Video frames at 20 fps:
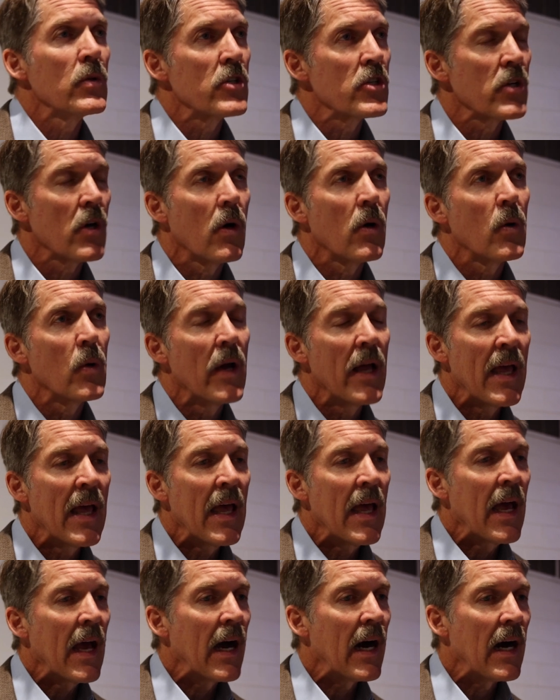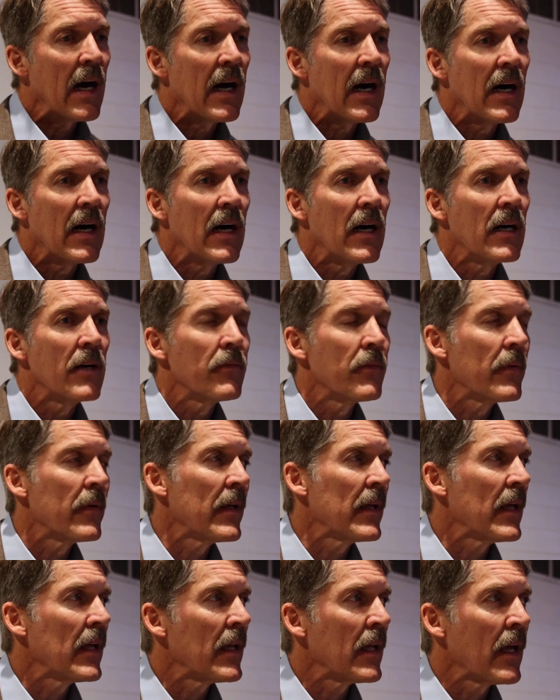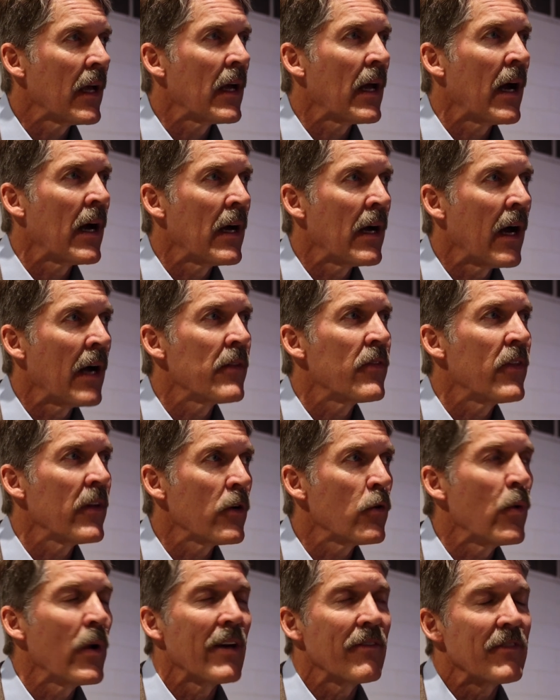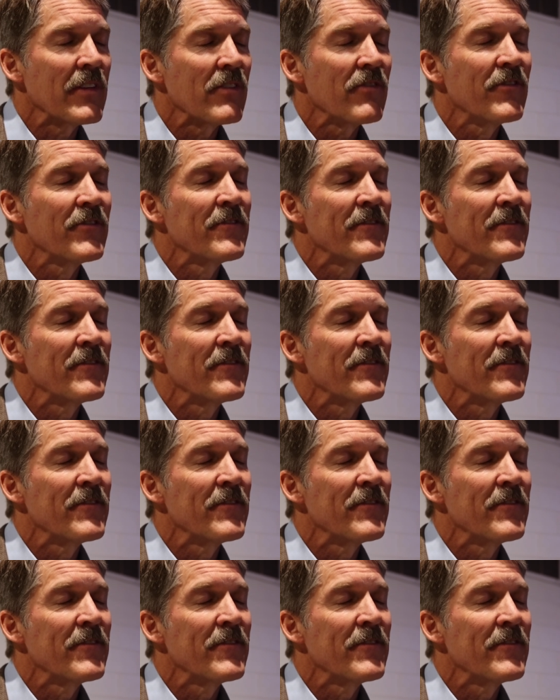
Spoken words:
So I think we have to